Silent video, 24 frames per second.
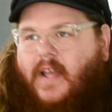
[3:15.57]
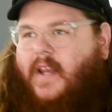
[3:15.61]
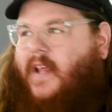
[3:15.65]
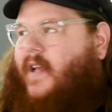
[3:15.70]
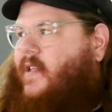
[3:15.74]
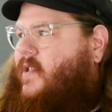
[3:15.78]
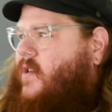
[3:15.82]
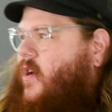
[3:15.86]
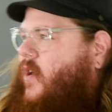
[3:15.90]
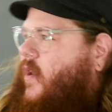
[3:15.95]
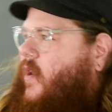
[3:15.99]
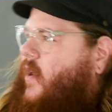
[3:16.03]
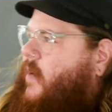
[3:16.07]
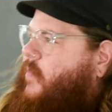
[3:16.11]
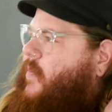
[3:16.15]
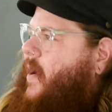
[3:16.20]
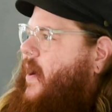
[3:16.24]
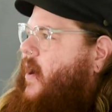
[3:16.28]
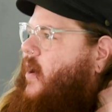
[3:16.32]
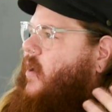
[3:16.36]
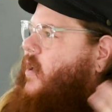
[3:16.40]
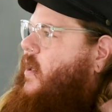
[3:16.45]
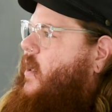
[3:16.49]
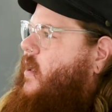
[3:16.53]
lighting. It's called like
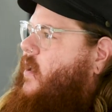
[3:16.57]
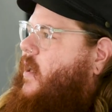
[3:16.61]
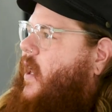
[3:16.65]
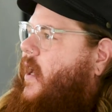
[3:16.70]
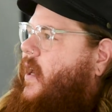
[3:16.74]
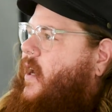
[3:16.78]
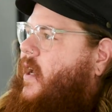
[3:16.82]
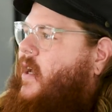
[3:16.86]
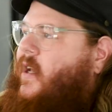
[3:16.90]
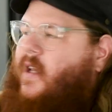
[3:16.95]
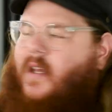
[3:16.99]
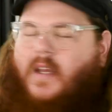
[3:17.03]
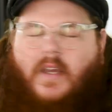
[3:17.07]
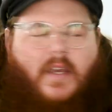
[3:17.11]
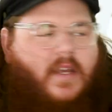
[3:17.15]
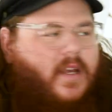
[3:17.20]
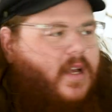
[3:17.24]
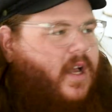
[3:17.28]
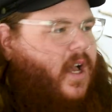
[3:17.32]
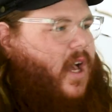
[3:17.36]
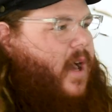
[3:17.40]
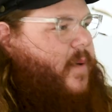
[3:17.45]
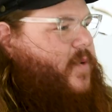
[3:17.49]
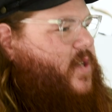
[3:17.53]
parallel lighting.
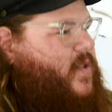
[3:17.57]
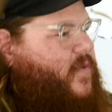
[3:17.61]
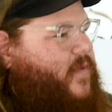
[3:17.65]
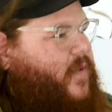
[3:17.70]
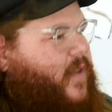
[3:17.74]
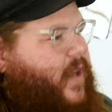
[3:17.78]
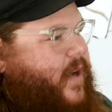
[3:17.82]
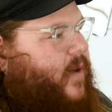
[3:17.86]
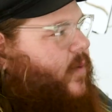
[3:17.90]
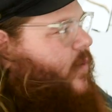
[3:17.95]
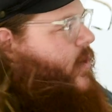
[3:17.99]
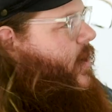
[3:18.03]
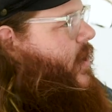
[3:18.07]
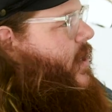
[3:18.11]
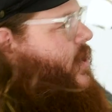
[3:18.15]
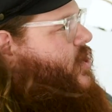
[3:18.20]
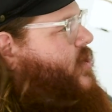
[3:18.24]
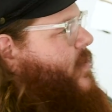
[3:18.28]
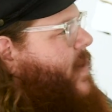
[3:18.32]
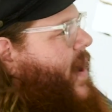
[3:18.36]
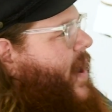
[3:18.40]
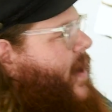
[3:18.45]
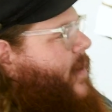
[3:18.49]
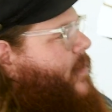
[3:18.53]
Um, just for like a really
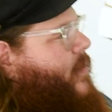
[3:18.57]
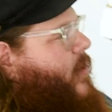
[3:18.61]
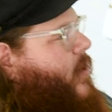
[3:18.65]
dramatic